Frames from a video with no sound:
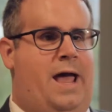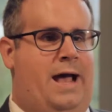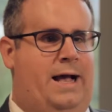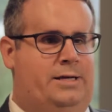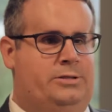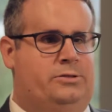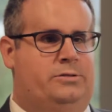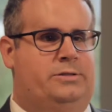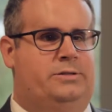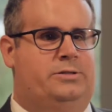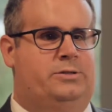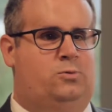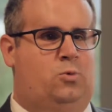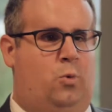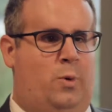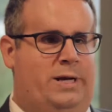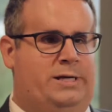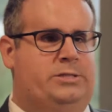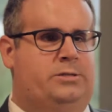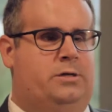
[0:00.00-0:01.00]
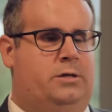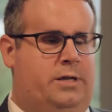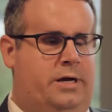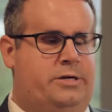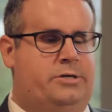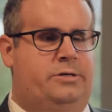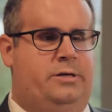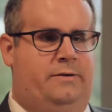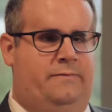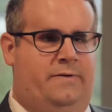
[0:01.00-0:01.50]
Hazardous Waste
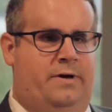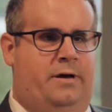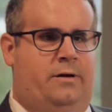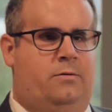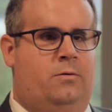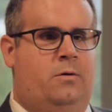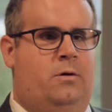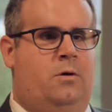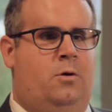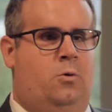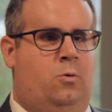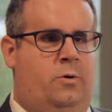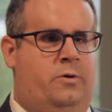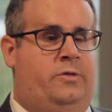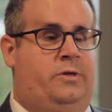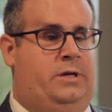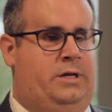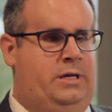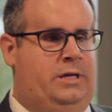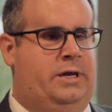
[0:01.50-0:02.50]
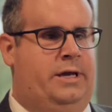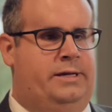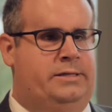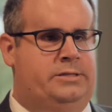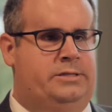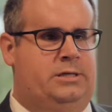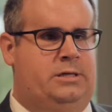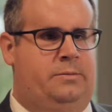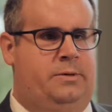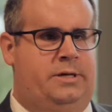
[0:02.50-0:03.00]
Collection event with the
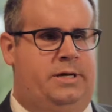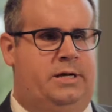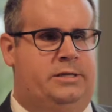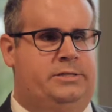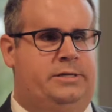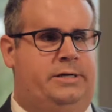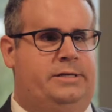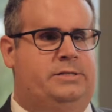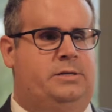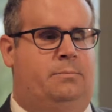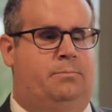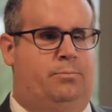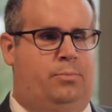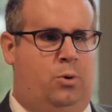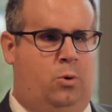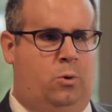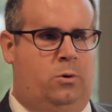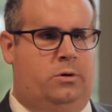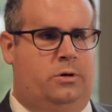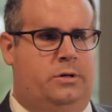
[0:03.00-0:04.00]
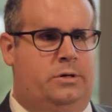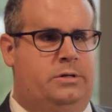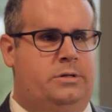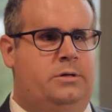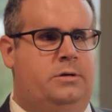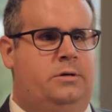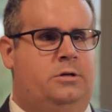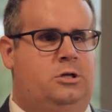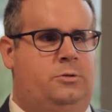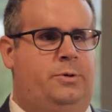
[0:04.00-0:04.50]
EAC because it is important
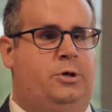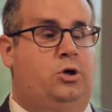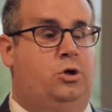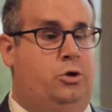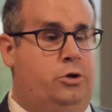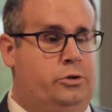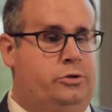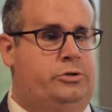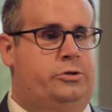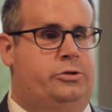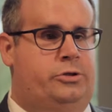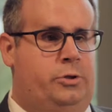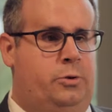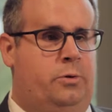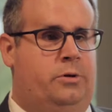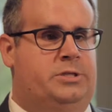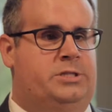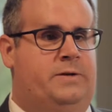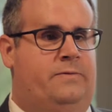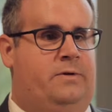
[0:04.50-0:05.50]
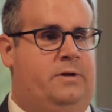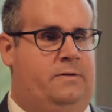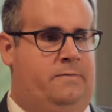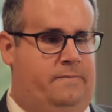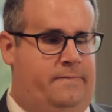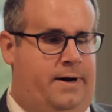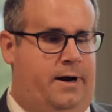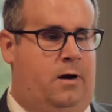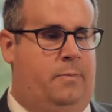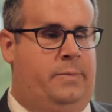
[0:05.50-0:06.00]
to be good stewards of the
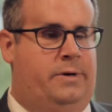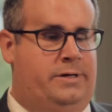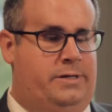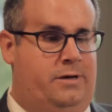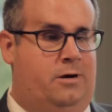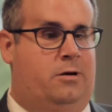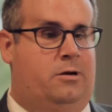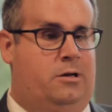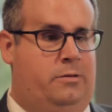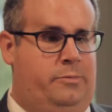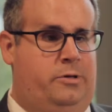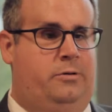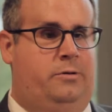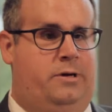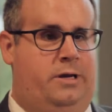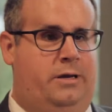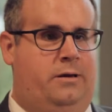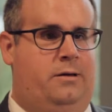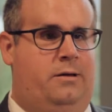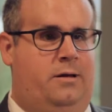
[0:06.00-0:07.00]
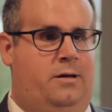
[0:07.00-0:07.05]
environment in our community.